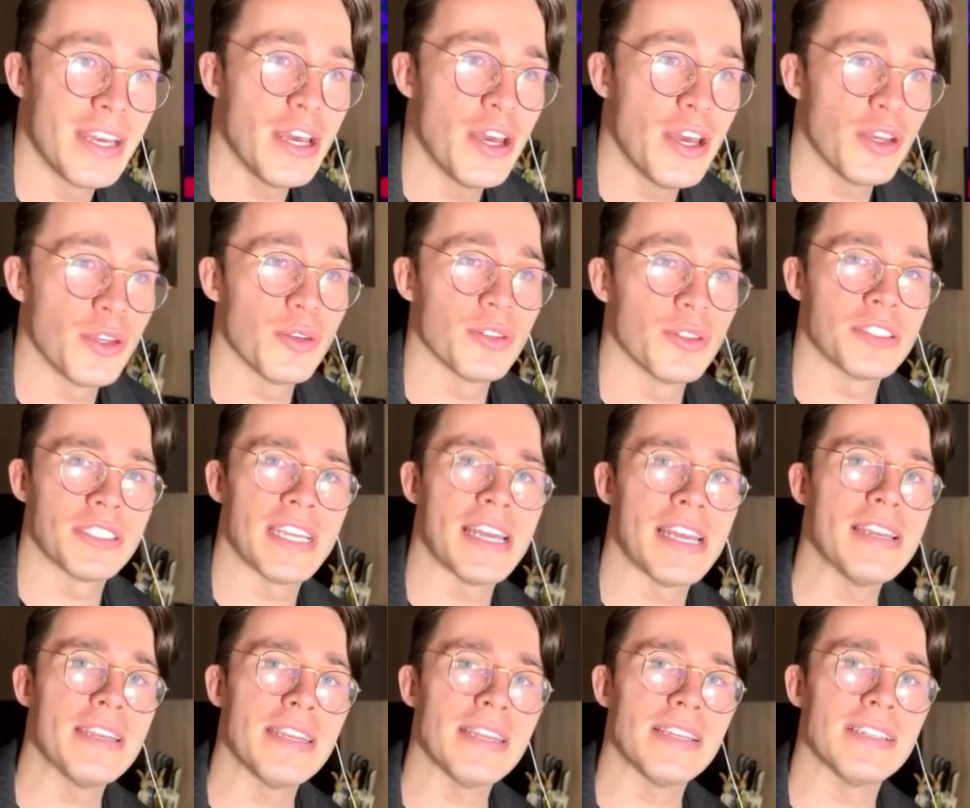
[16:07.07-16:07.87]
Your
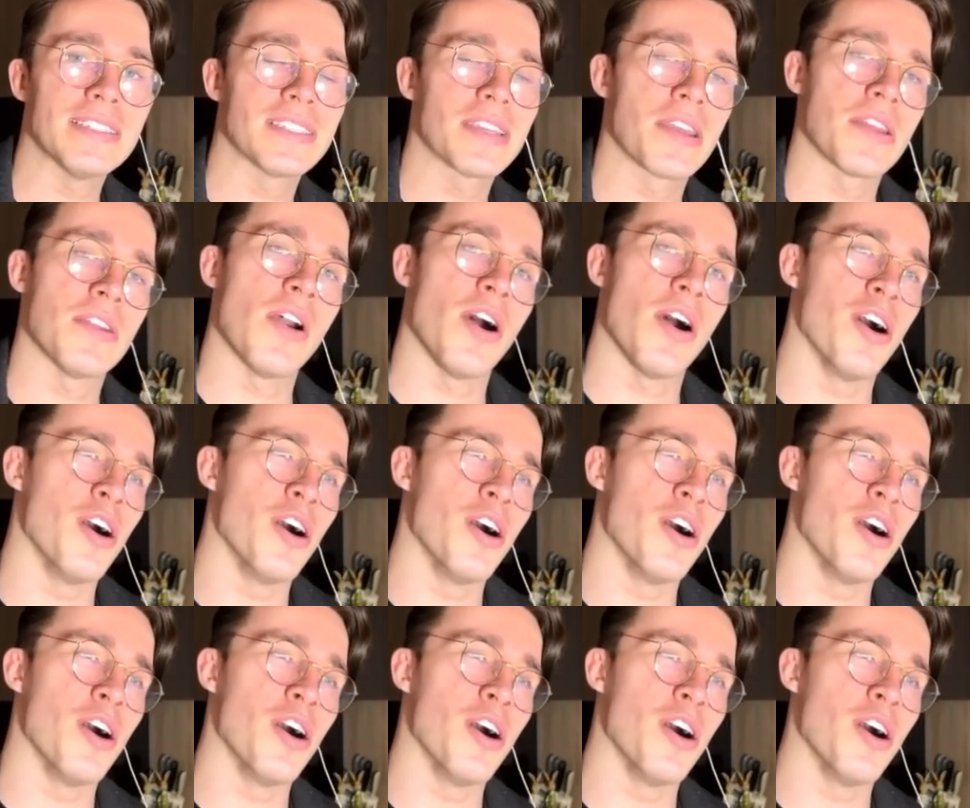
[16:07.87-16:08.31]
sentience can